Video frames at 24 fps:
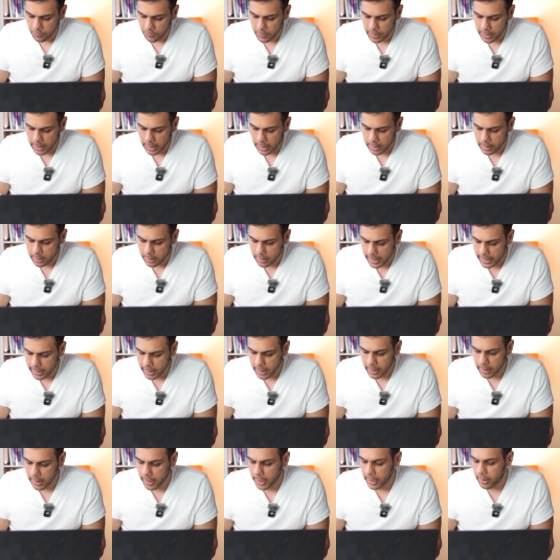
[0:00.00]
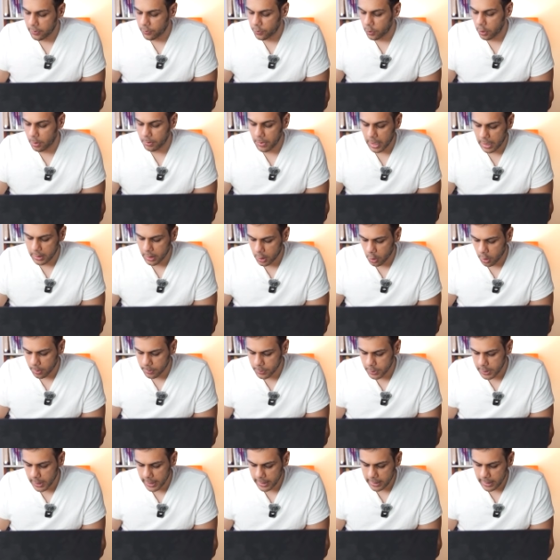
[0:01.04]
we are taking it from other
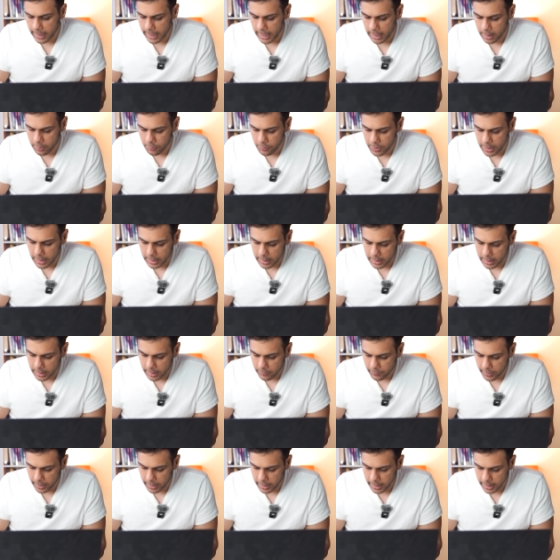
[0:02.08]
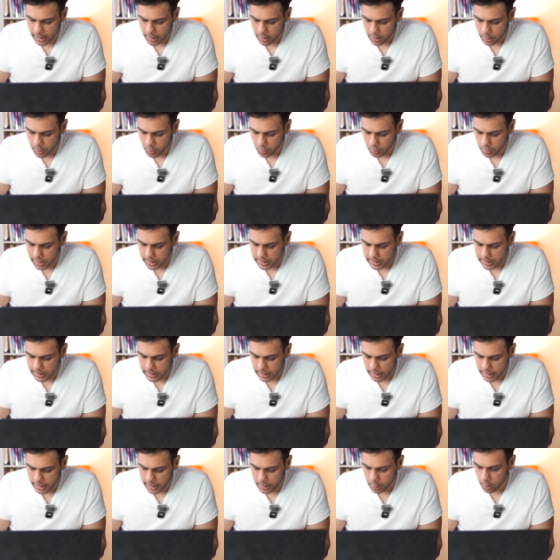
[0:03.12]
object and we are giving it to this
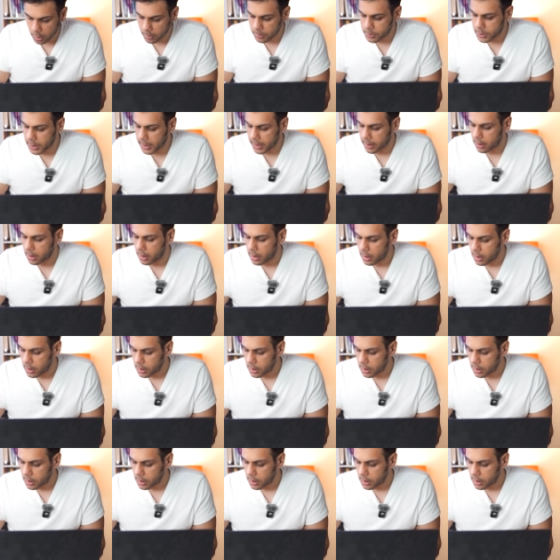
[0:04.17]
current object.